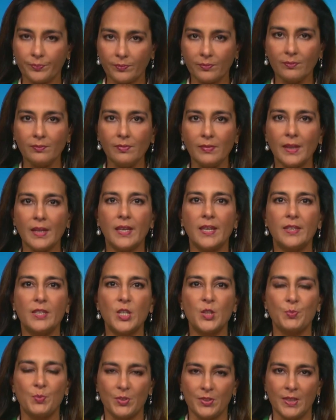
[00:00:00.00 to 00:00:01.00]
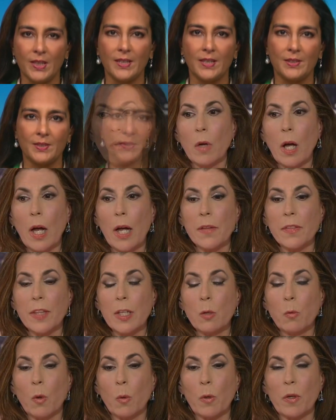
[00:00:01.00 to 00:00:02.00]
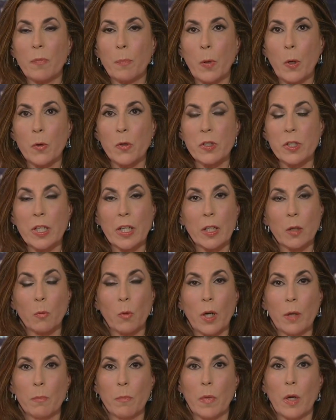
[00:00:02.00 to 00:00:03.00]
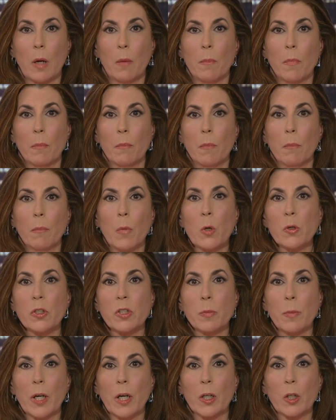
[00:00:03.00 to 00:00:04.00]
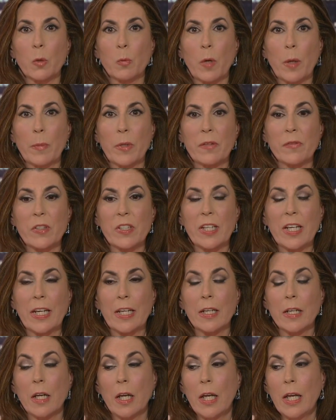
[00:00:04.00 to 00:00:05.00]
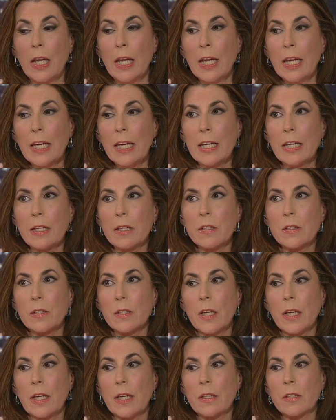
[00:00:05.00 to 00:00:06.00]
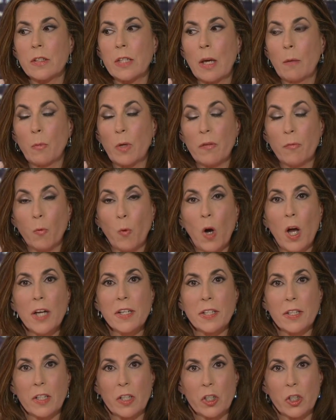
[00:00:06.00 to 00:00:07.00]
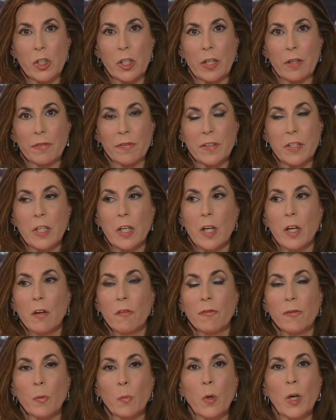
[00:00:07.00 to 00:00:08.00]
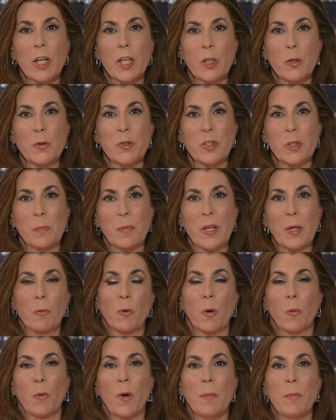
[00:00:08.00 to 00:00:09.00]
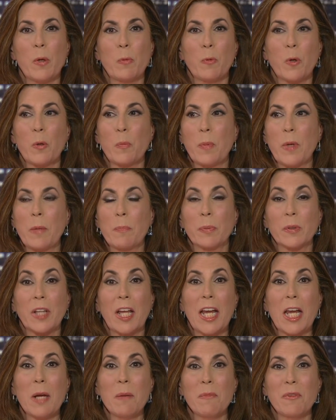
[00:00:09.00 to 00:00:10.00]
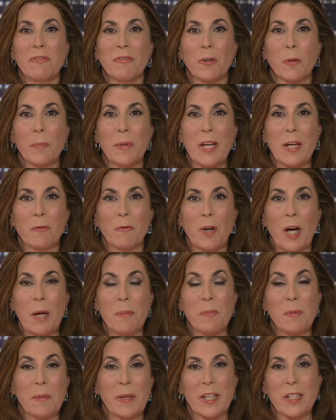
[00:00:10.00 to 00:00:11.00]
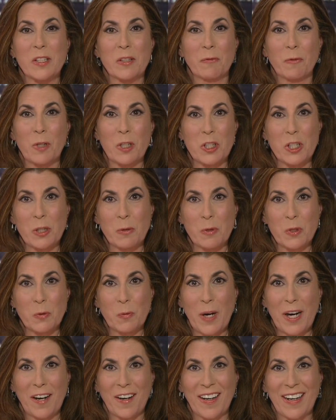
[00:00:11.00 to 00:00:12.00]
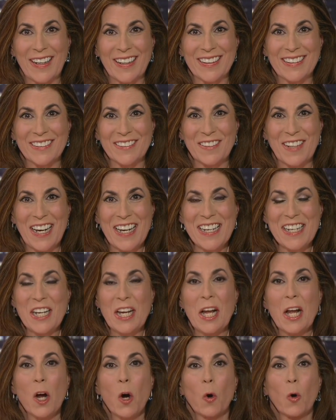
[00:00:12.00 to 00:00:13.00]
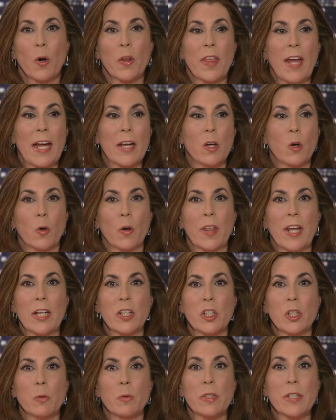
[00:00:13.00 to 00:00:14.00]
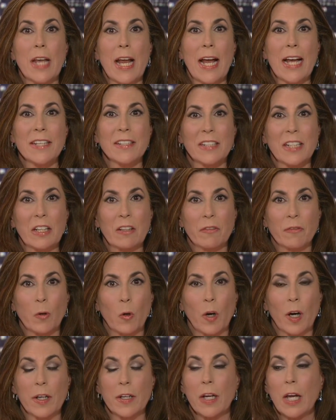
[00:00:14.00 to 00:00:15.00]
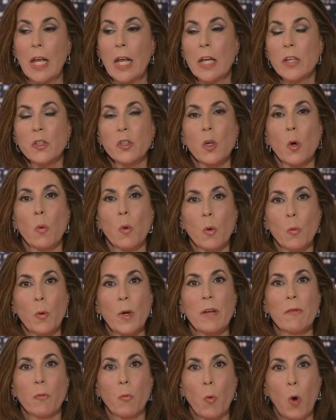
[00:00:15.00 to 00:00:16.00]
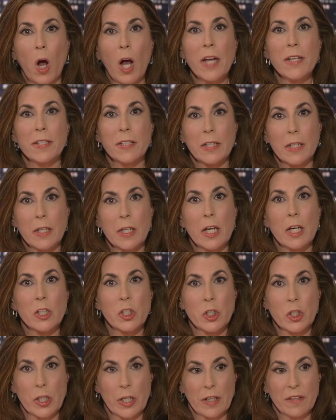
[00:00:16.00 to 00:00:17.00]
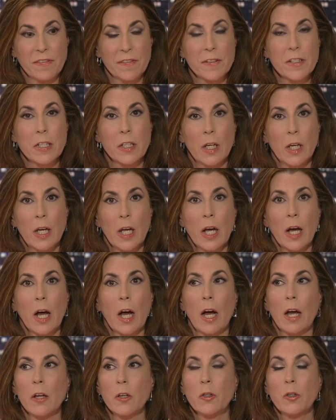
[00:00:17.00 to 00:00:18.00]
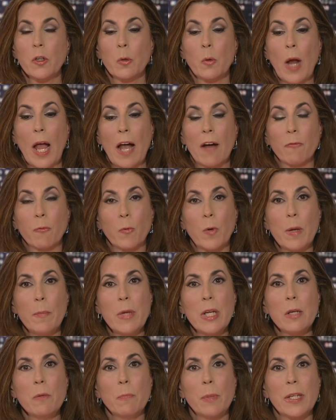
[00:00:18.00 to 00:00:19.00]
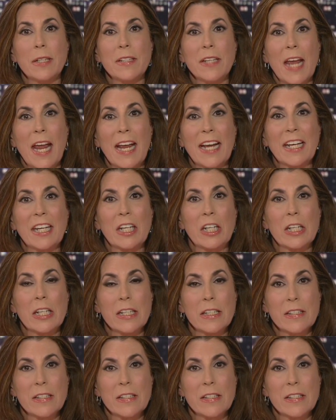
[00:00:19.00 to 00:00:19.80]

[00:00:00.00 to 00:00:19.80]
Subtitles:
Well, you know, I think what we've both seen and what most American women have seen is, and we've wanted a shift from what it used to be, where women would be blamed for being raped because of what she was wearing, right? Or that yes. She was asking for it. So We've wanted a shift to have women be taken